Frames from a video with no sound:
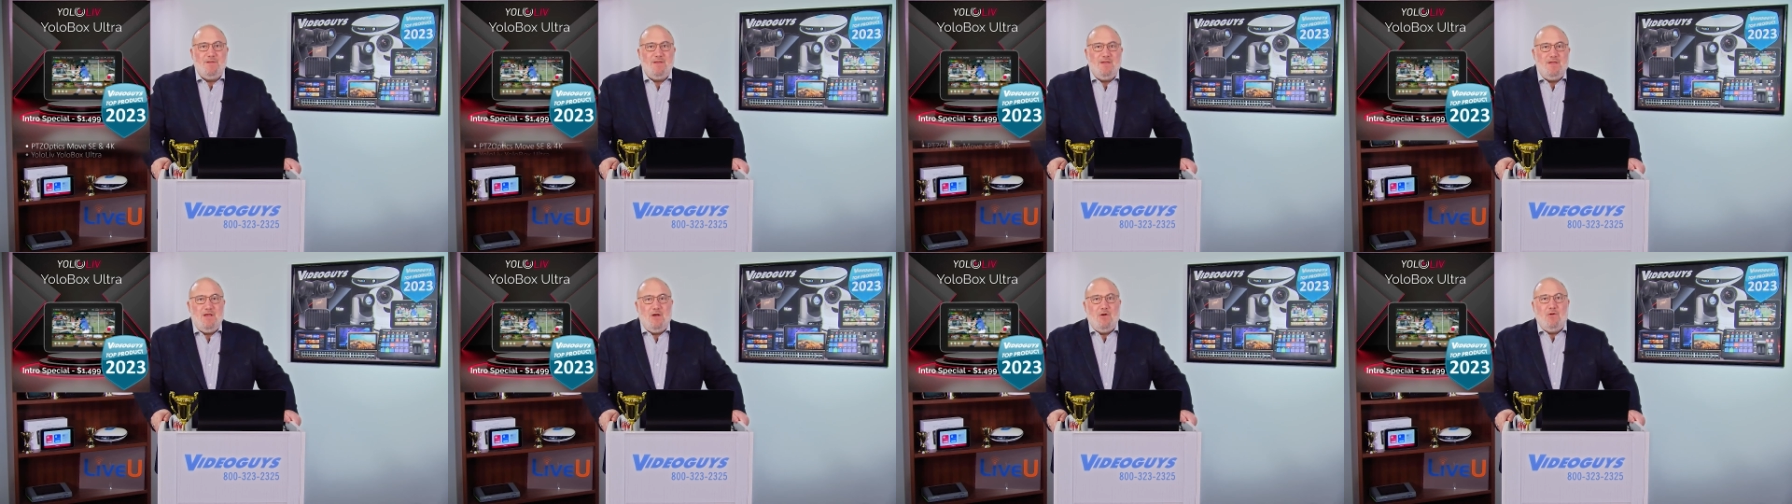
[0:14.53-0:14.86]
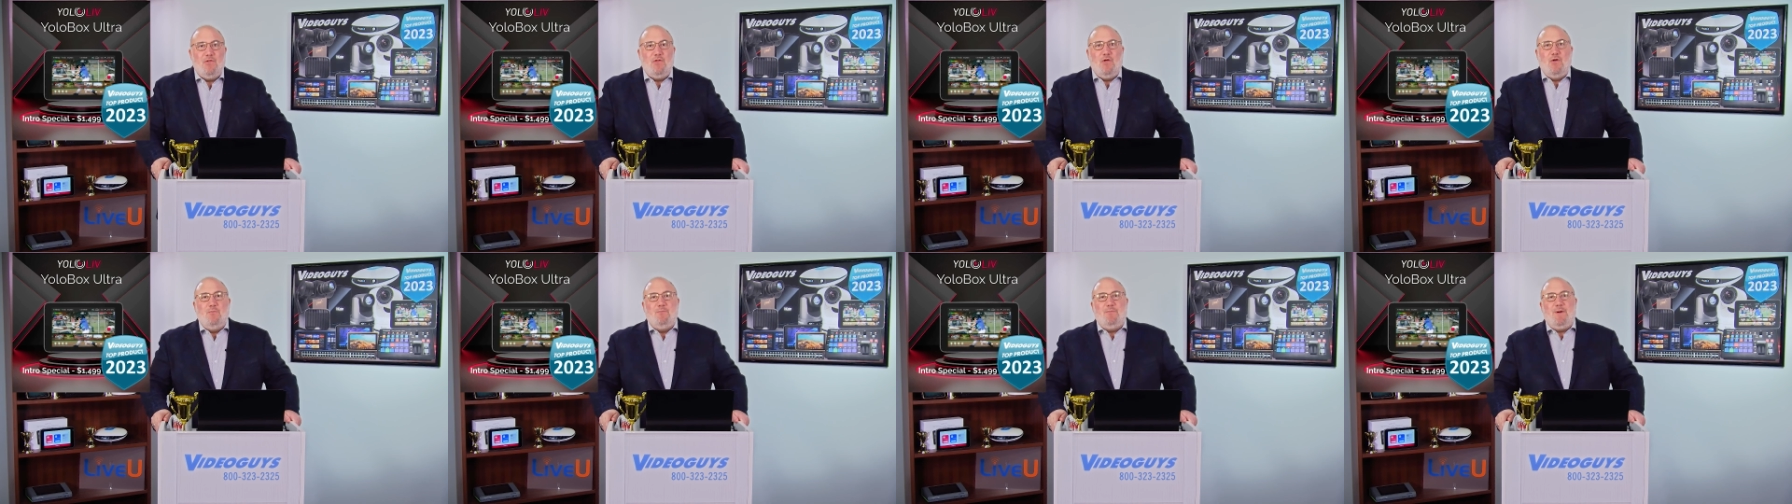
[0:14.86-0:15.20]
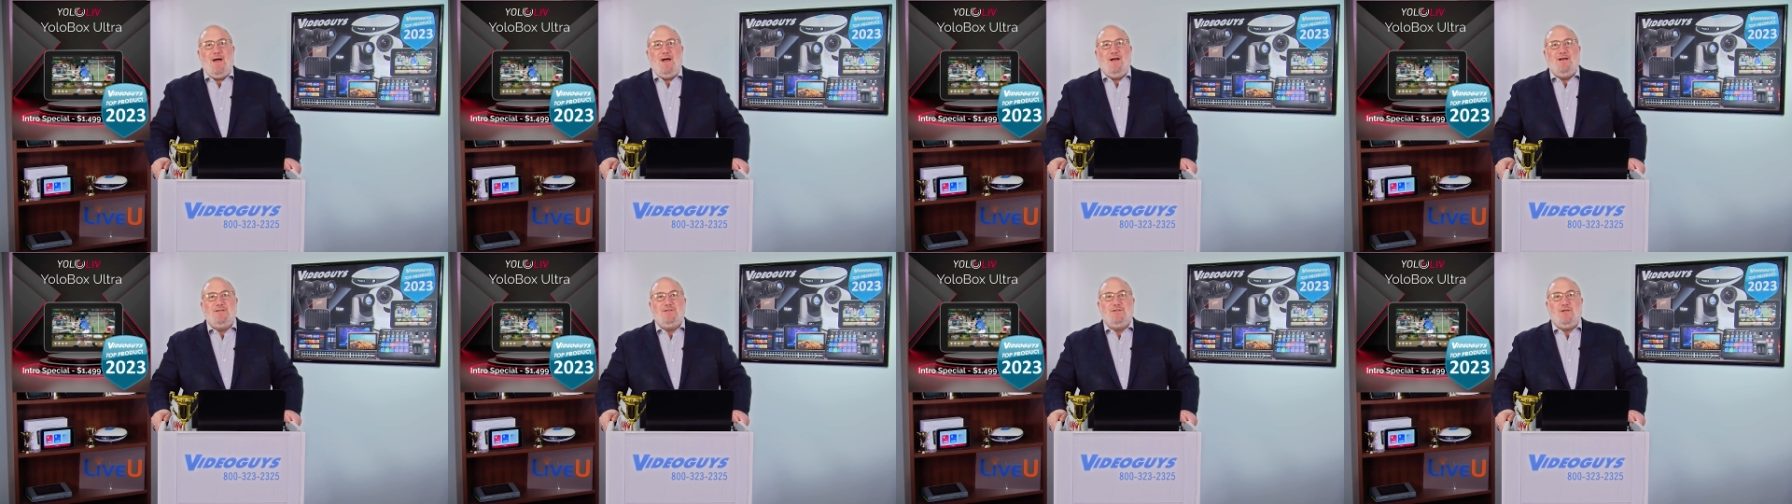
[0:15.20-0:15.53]
The
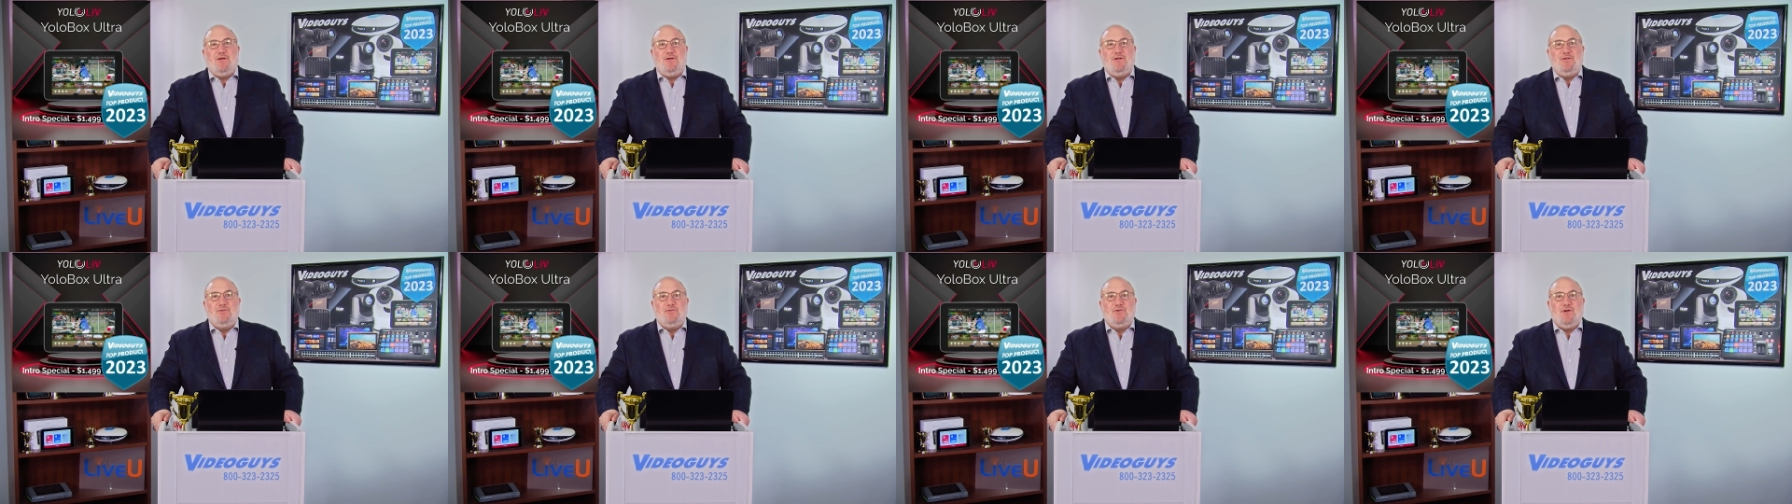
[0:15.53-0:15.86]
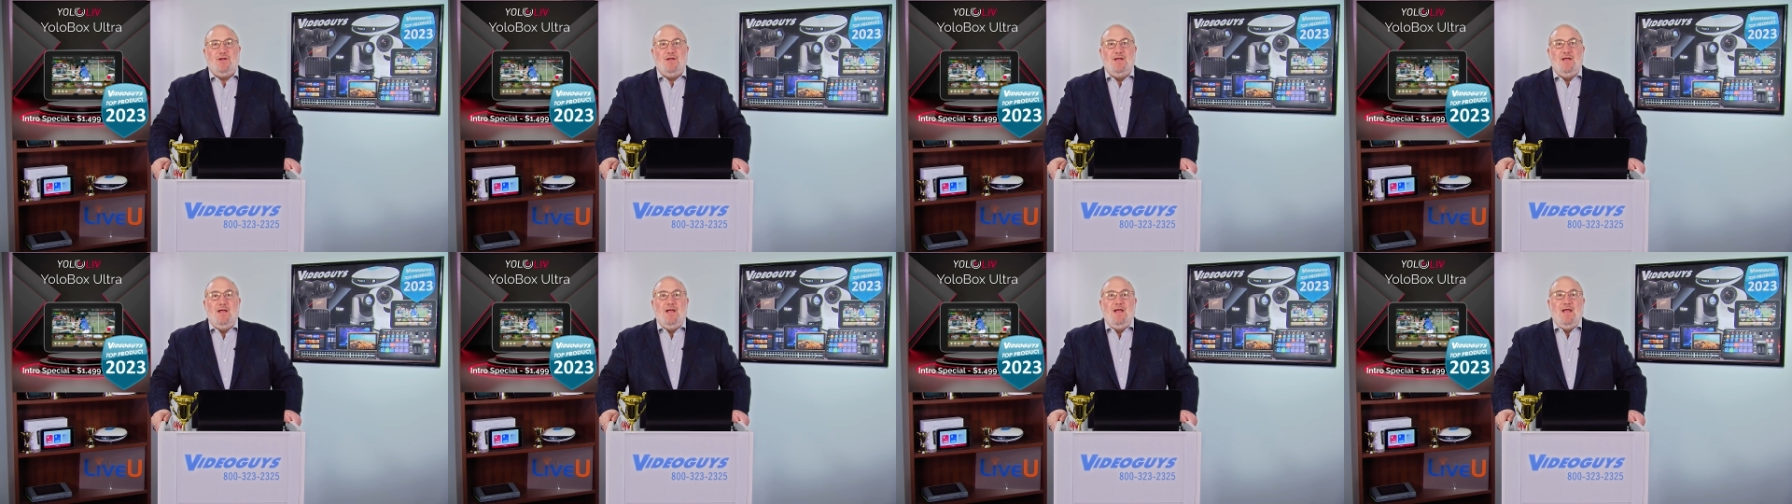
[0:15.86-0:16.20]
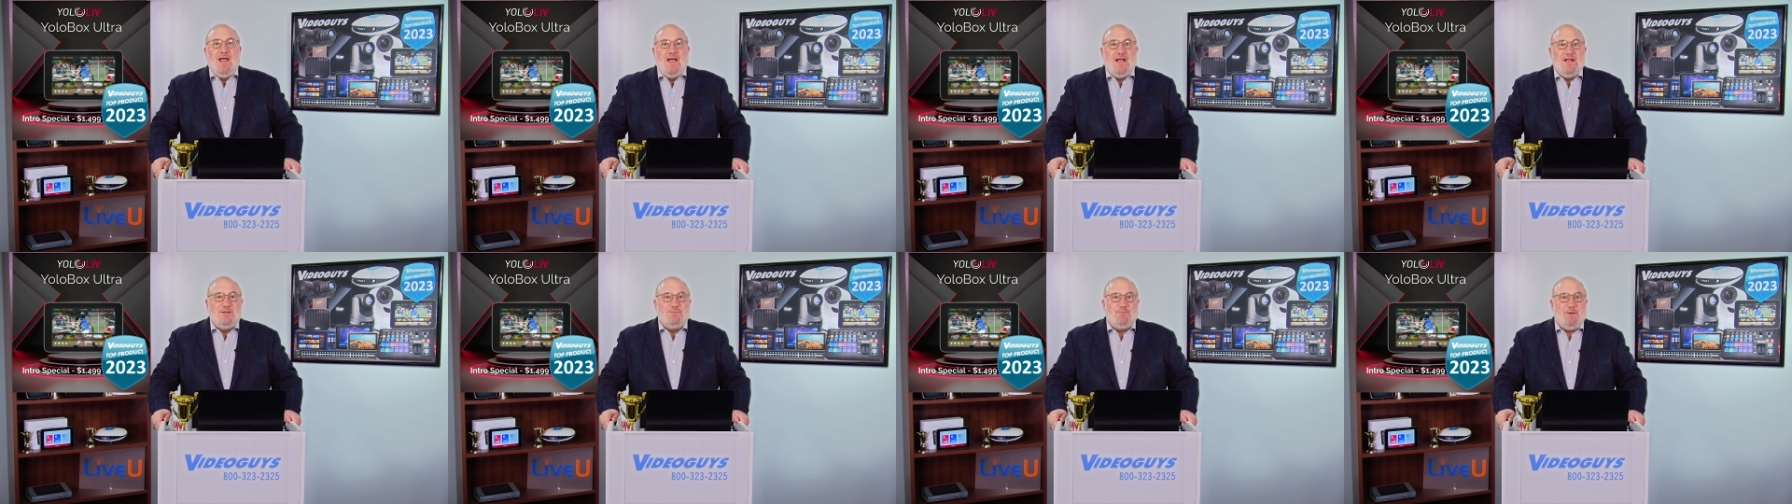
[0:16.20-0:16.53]
YoloBox Ultra
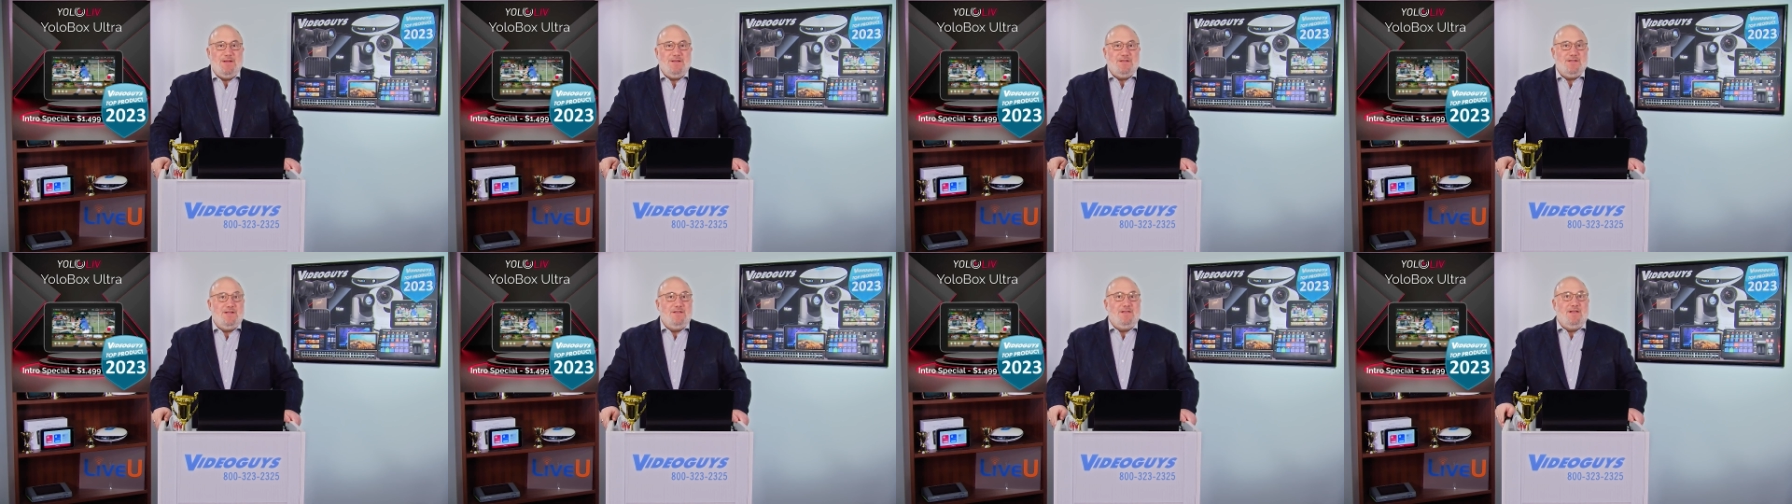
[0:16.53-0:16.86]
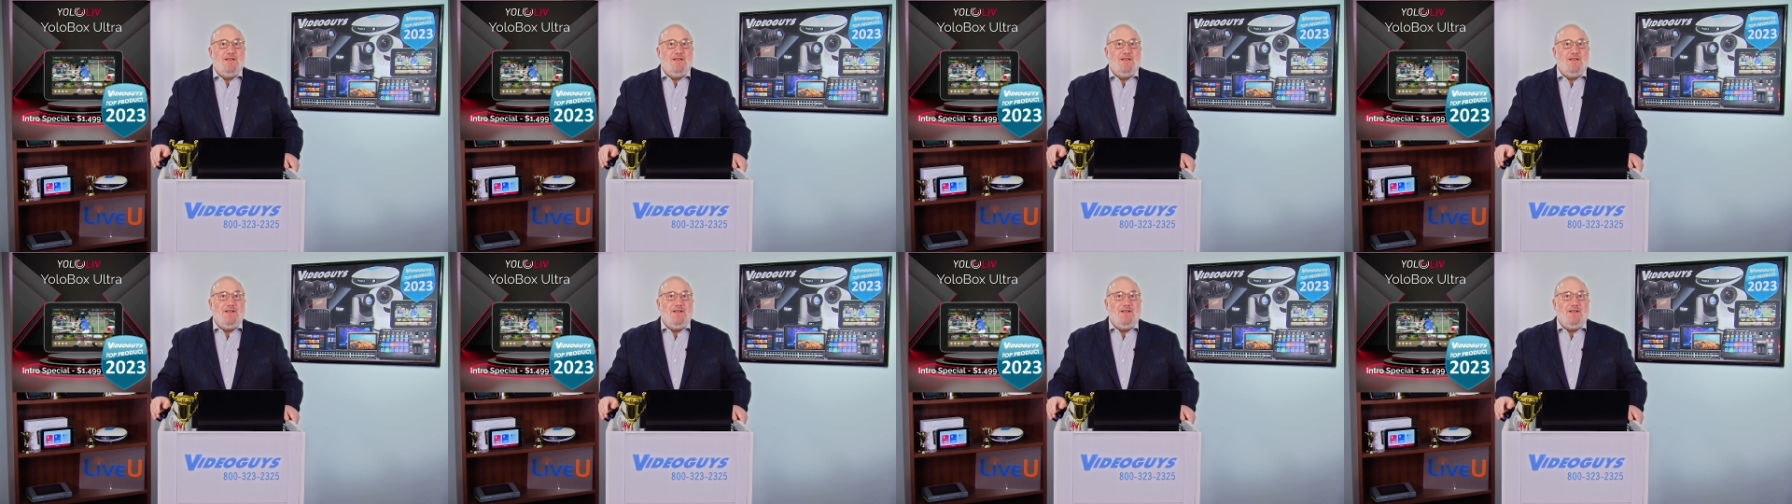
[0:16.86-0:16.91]
is basically